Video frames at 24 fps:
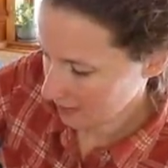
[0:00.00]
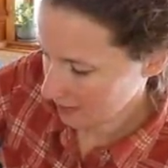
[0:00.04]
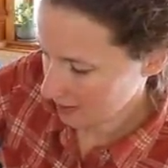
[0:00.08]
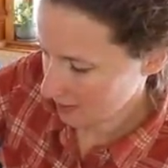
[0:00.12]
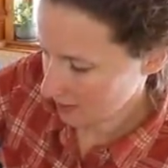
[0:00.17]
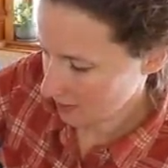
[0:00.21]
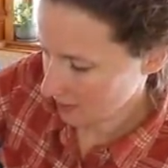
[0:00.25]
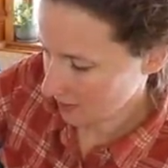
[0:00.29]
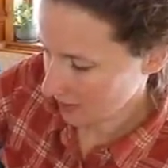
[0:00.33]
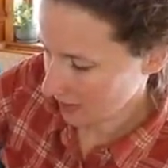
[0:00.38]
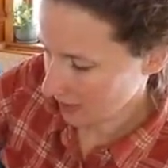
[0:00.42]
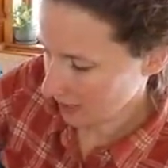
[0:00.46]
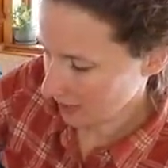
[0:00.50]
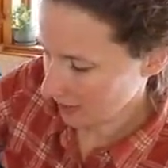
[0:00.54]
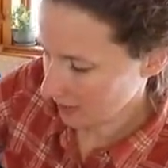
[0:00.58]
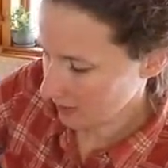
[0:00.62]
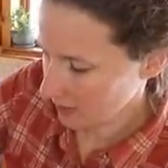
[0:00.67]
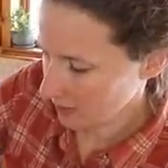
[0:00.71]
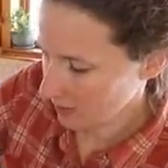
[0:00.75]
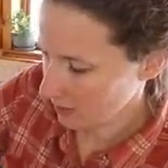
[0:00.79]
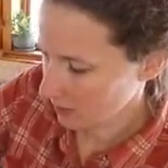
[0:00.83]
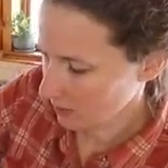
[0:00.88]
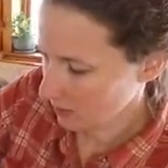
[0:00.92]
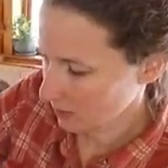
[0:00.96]
So we're gonna
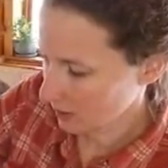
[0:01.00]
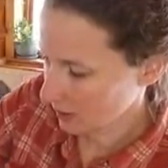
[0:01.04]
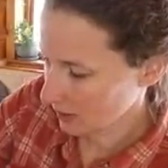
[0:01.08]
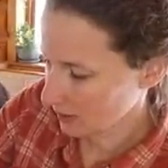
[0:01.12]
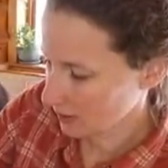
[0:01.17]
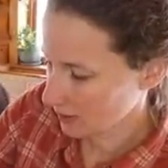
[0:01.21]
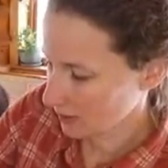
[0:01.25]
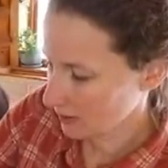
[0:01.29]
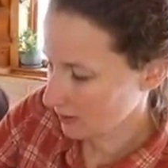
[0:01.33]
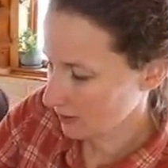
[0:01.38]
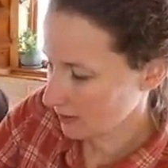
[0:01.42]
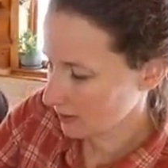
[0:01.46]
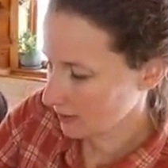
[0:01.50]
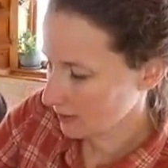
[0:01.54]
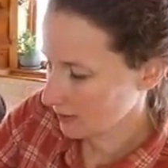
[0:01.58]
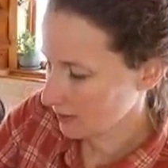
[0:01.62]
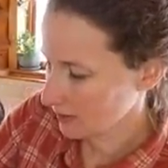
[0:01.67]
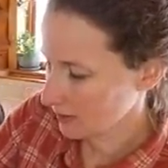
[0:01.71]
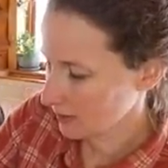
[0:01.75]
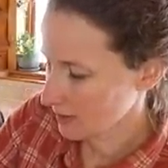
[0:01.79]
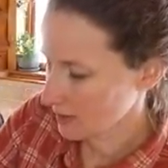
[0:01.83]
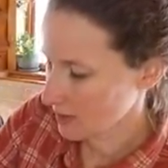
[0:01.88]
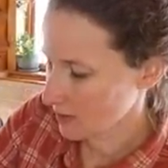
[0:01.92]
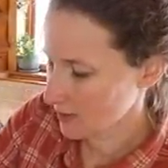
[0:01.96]
do.
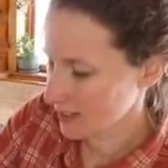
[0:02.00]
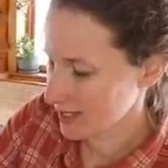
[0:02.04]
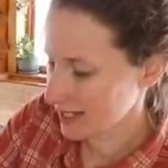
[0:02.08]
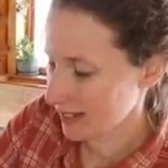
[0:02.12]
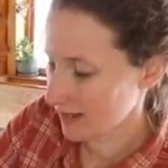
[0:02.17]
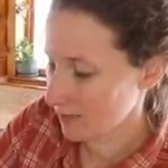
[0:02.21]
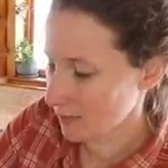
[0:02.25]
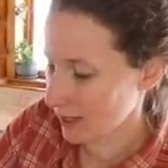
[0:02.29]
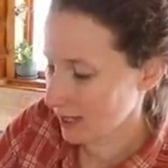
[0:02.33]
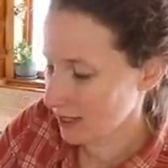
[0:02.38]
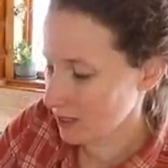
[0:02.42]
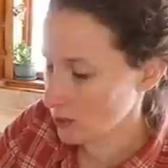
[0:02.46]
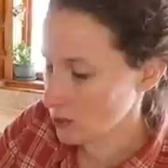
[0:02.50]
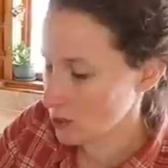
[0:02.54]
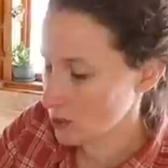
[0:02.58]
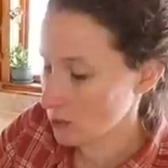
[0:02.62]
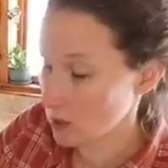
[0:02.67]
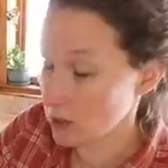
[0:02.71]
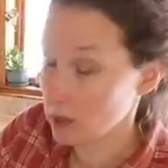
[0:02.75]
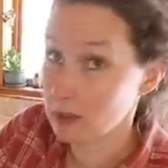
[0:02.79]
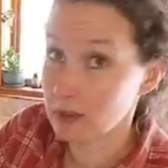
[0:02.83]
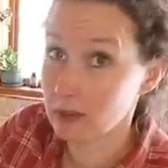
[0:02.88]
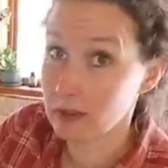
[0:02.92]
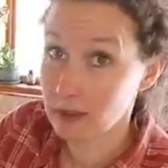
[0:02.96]
So instead of my
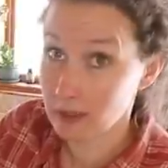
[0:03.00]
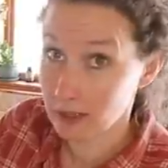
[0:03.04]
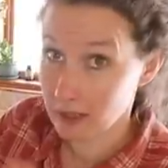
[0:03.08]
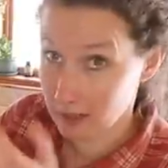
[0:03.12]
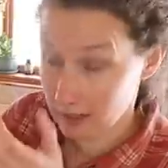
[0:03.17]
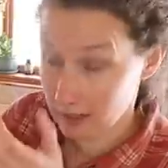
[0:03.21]
usual